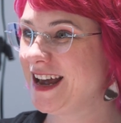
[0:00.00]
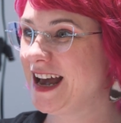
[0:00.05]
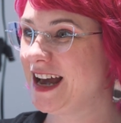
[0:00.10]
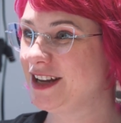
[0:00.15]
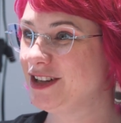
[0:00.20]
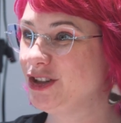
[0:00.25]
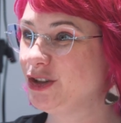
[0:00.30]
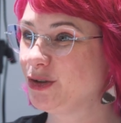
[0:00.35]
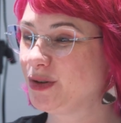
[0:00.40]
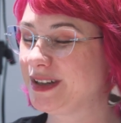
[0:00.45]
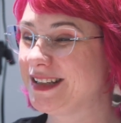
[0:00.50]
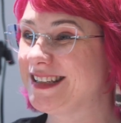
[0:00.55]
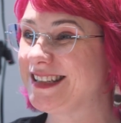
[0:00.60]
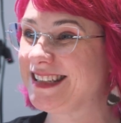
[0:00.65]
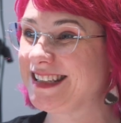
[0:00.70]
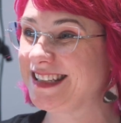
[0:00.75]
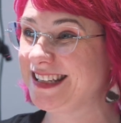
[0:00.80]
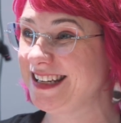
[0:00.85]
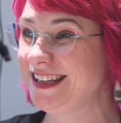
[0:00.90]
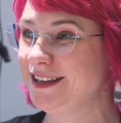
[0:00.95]
And you can
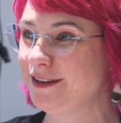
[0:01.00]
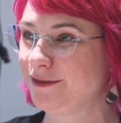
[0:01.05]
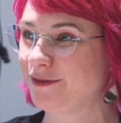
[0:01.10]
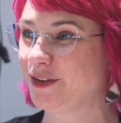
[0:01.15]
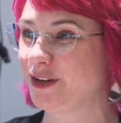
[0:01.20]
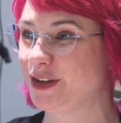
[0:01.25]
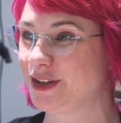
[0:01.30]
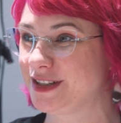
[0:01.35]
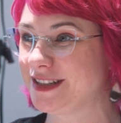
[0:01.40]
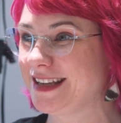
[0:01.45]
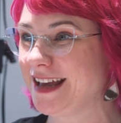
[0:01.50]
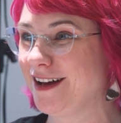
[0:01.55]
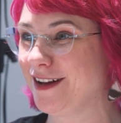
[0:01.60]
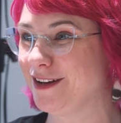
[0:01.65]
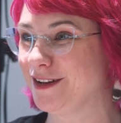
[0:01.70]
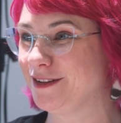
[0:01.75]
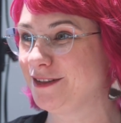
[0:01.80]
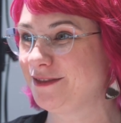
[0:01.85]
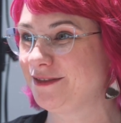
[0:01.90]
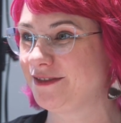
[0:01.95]
see for
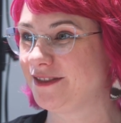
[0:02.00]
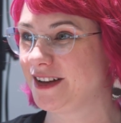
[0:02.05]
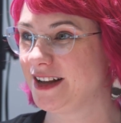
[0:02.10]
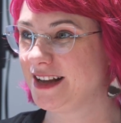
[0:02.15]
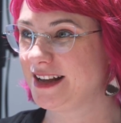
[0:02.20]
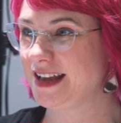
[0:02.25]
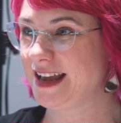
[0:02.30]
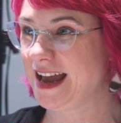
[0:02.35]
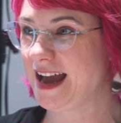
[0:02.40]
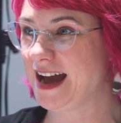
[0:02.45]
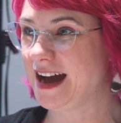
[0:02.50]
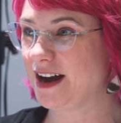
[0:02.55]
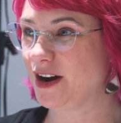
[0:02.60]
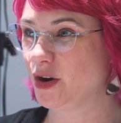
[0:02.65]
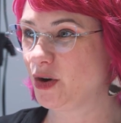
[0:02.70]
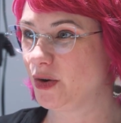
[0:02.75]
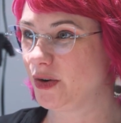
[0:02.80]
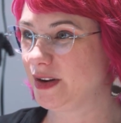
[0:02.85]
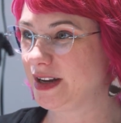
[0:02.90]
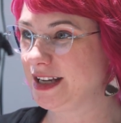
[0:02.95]
yourself
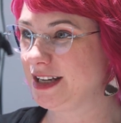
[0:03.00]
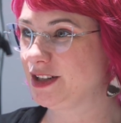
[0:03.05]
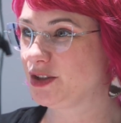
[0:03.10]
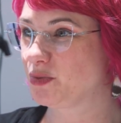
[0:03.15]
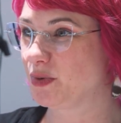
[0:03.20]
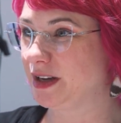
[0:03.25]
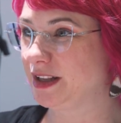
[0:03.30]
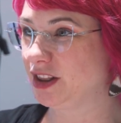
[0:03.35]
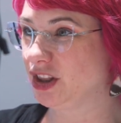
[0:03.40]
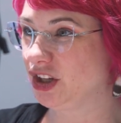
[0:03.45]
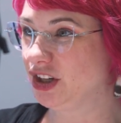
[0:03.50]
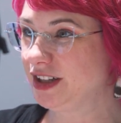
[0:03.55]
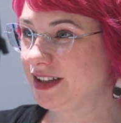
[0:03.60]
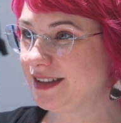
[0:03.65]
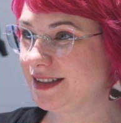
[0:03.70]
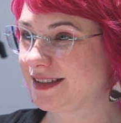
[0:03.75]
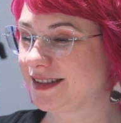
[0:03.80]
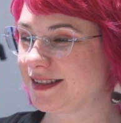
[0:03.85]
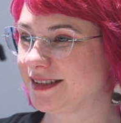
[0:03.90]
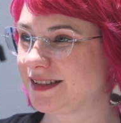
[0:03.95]
how each one
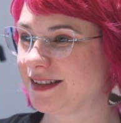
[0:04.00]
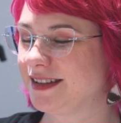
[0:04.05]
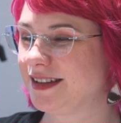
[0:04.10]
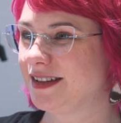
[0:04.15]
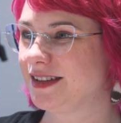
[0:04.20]
looks.